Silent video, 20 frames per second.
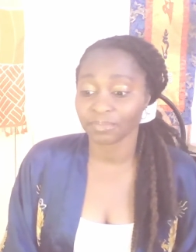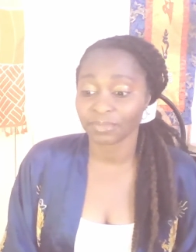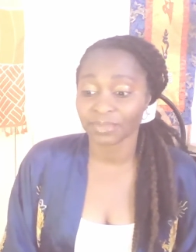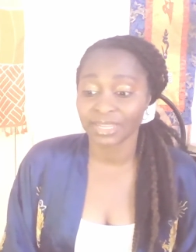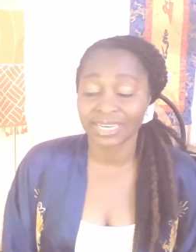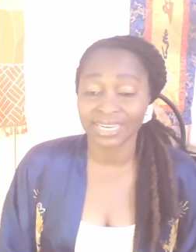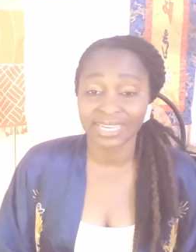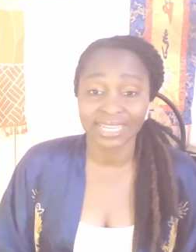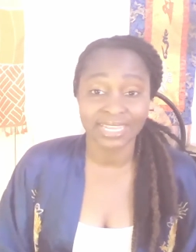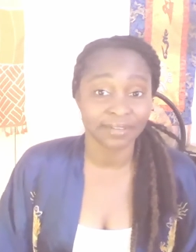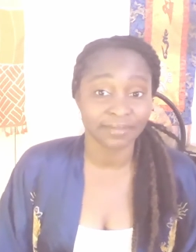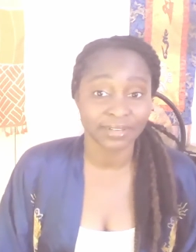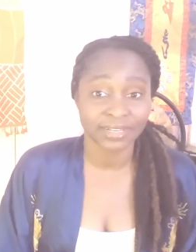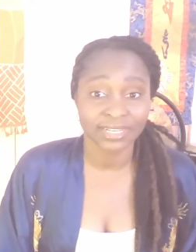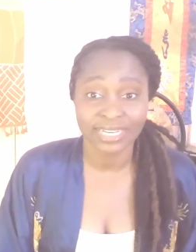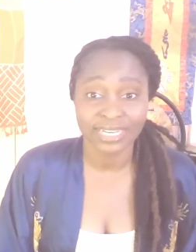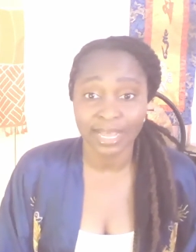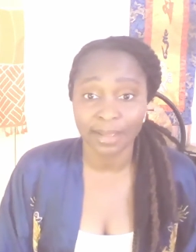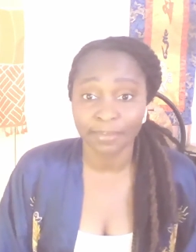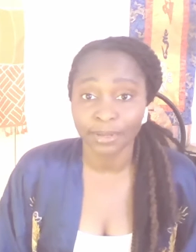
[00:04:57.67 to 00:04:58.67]
in
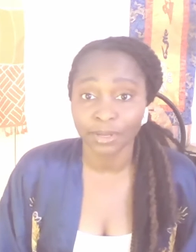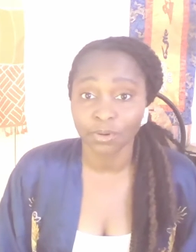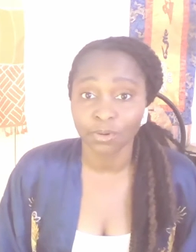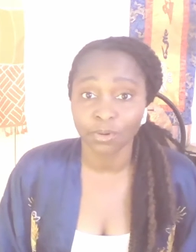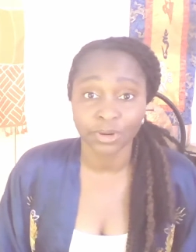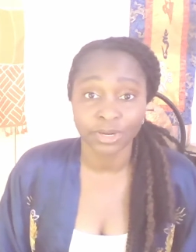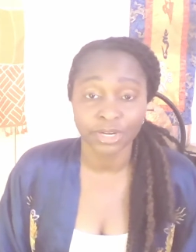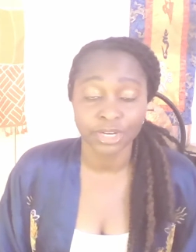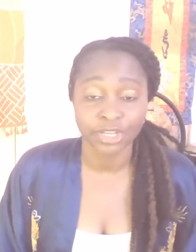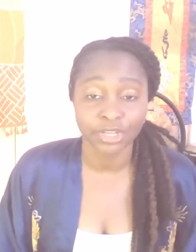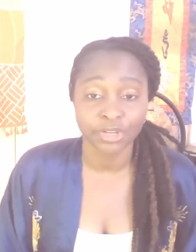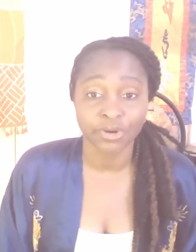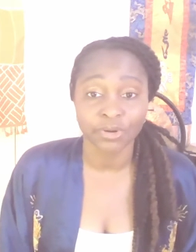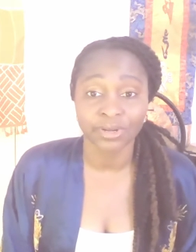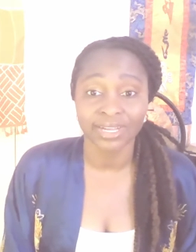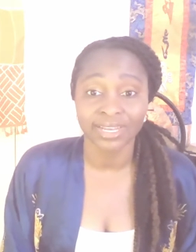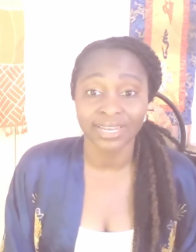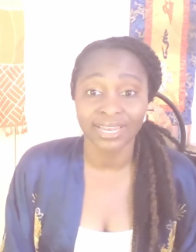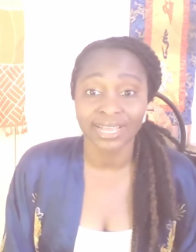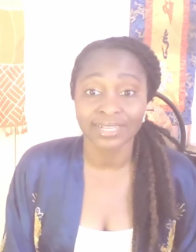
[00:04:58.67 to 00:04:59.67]
EFT tapping or in a yoga
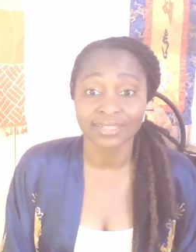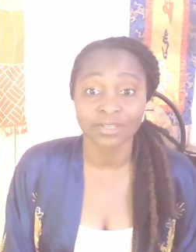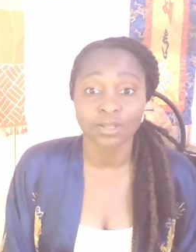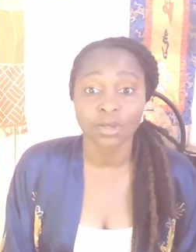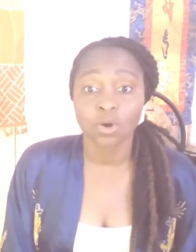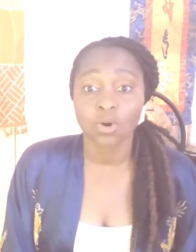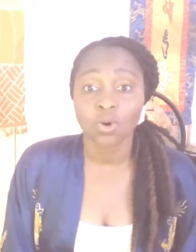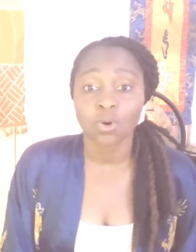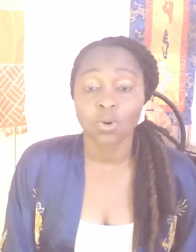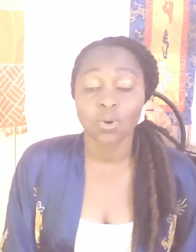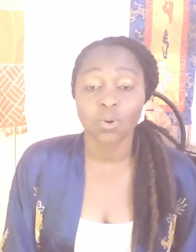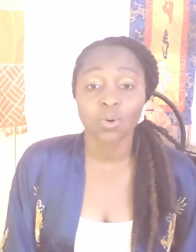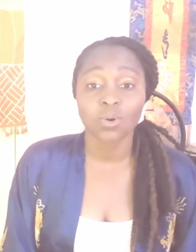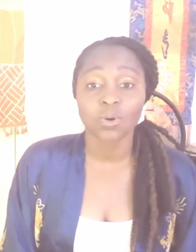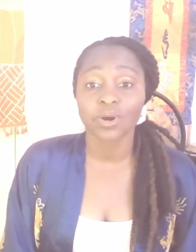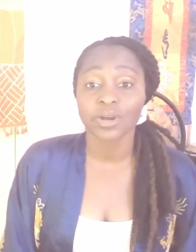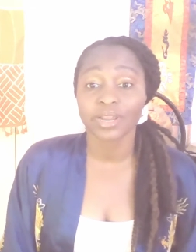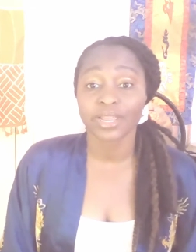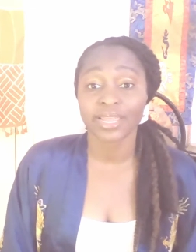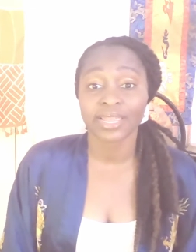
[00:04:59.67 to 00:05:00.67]
class
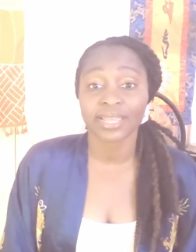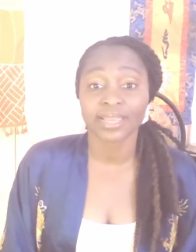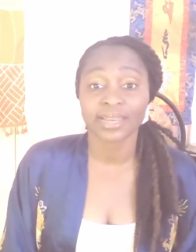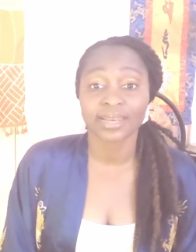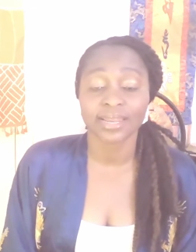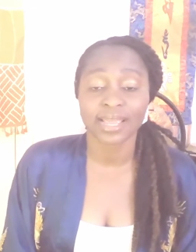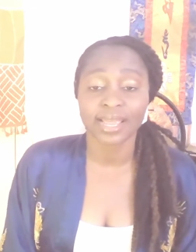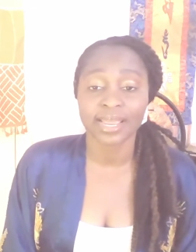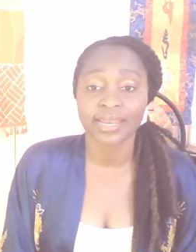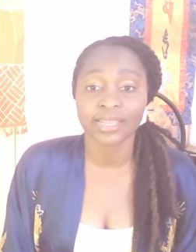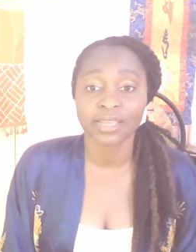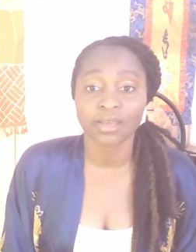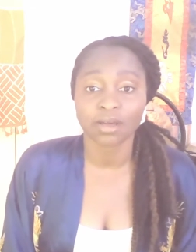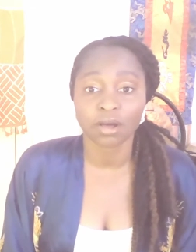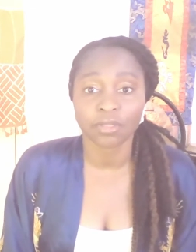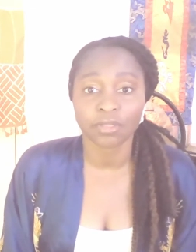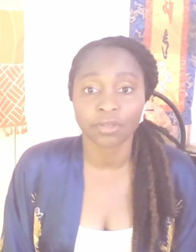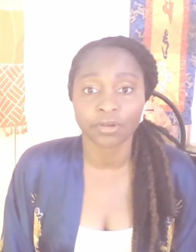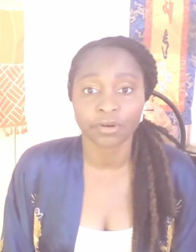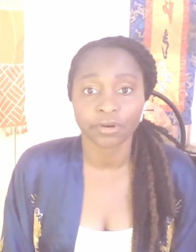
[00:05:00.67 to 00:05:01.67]
or in any
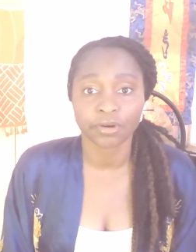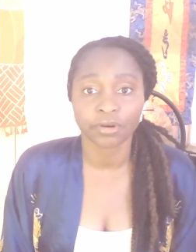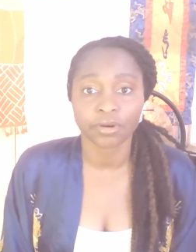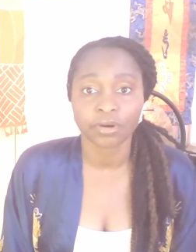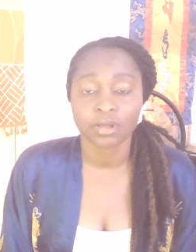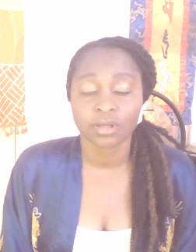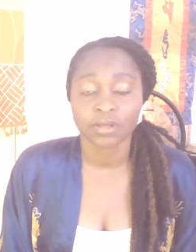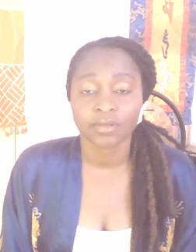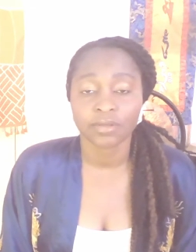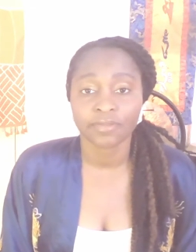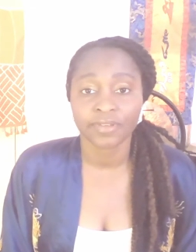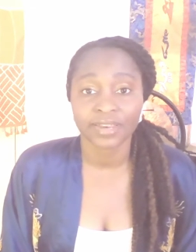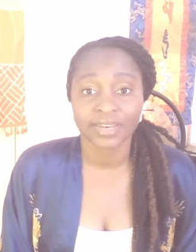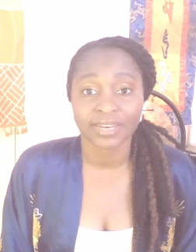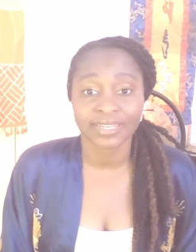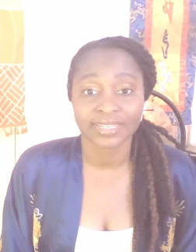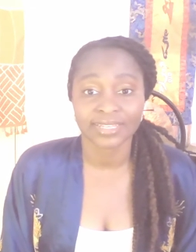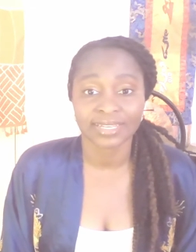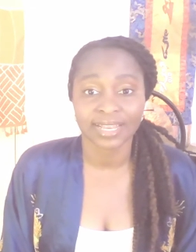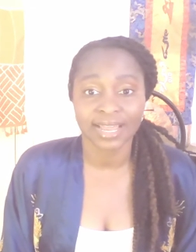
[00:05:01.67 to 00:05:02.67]
other
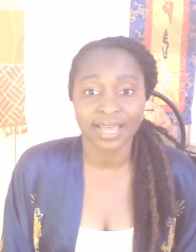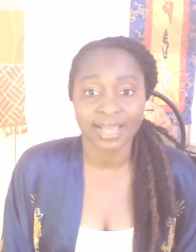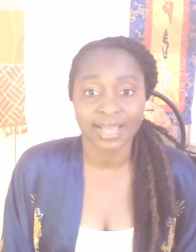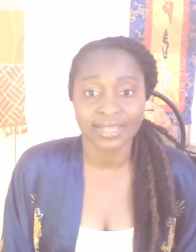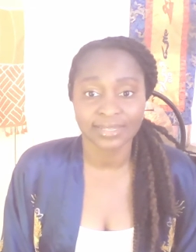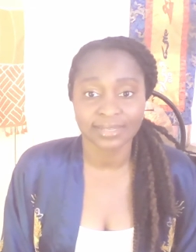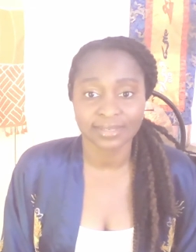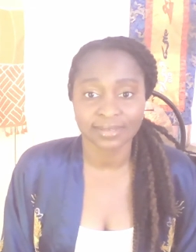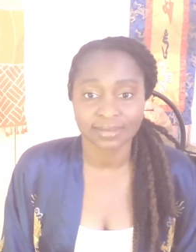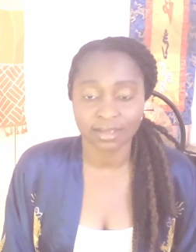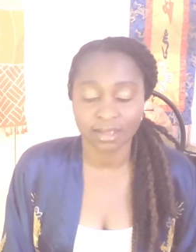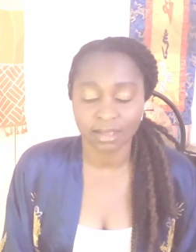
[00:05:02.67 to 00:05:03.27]
fitness class,